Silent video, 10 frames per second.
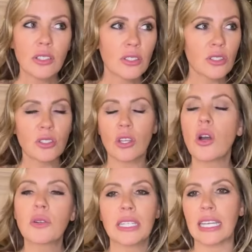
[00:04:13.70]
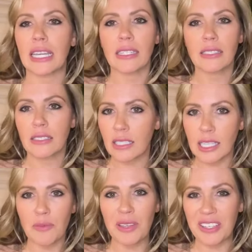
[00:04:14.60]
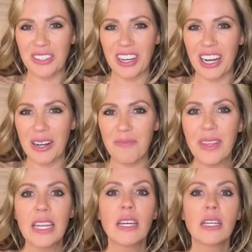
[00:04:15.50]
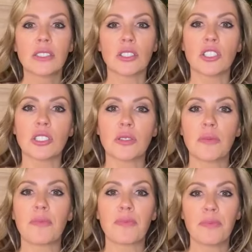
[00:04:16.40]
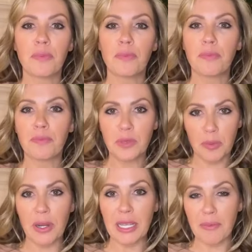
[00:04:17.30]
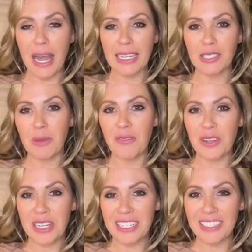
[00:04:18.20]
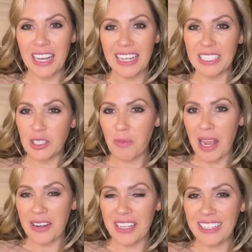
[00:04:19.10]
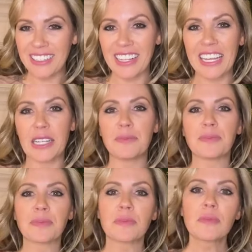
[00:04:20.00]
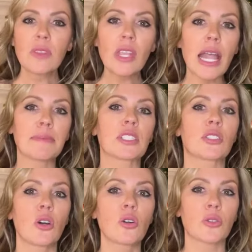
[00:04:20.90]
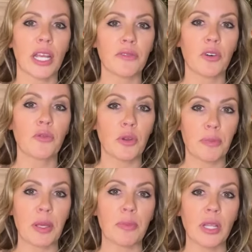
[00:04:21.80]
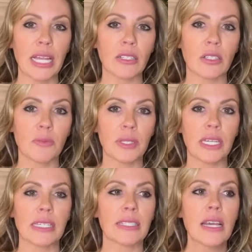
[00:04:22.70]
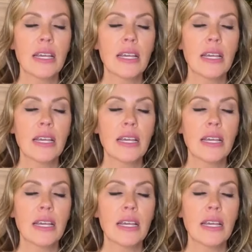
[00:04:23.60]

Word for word: so key to keeping you calm. So just to bring it back to my very uh, inspiring client, I'm so grateful for people like her because